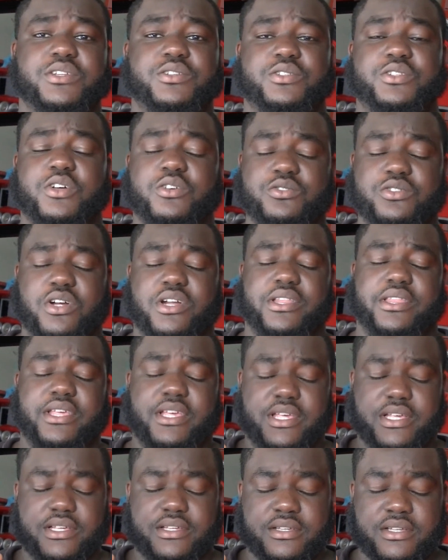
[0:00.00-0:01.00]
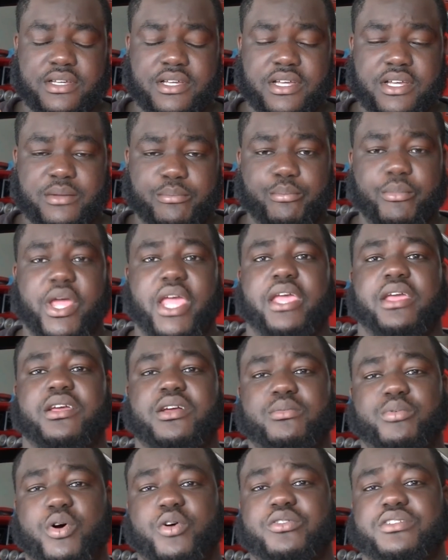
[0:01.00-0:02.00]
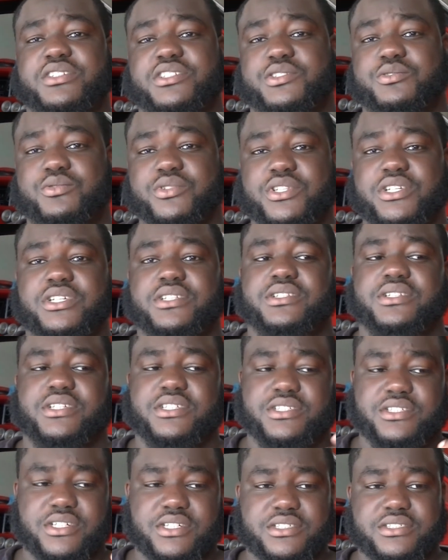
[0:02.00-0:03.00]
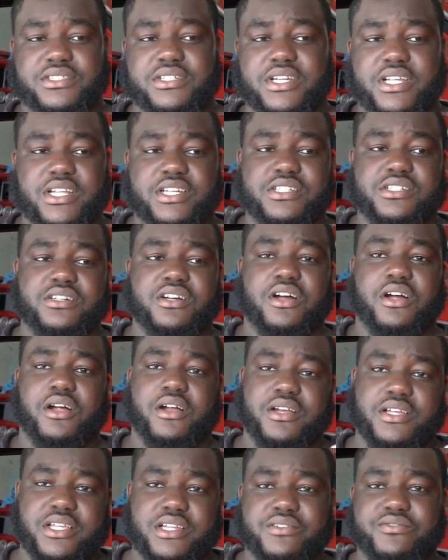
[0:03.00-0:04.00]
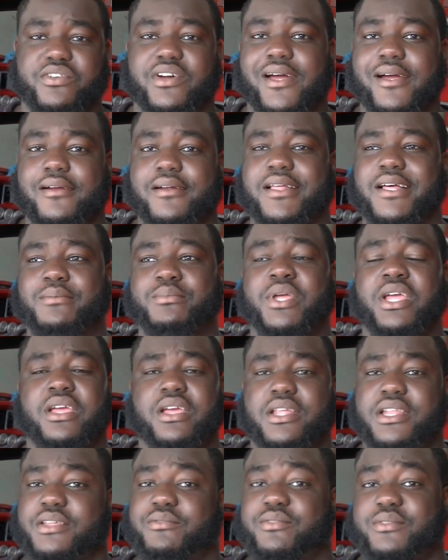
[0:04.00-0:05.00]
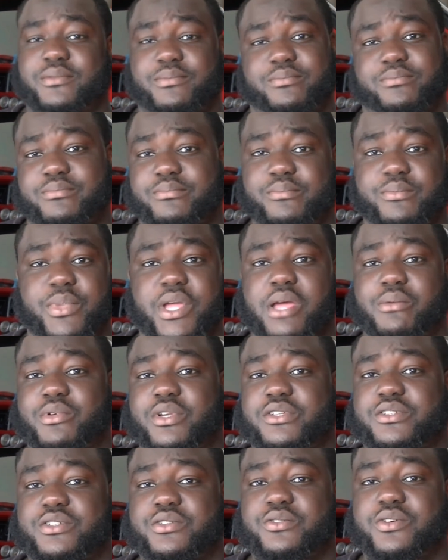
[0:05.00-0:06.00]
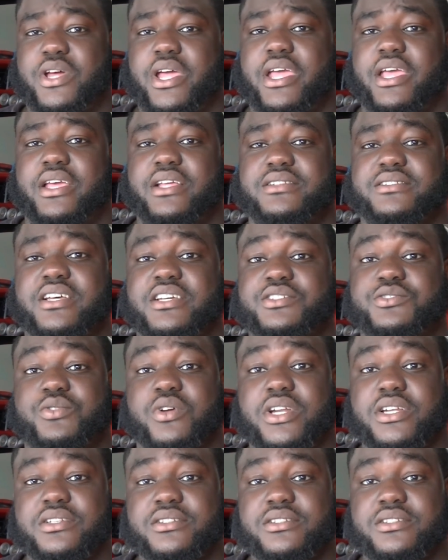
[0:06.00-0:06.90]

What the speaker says: those are the main components that you would need to get your engine in your car, get it fired up, and even be able to do a test run.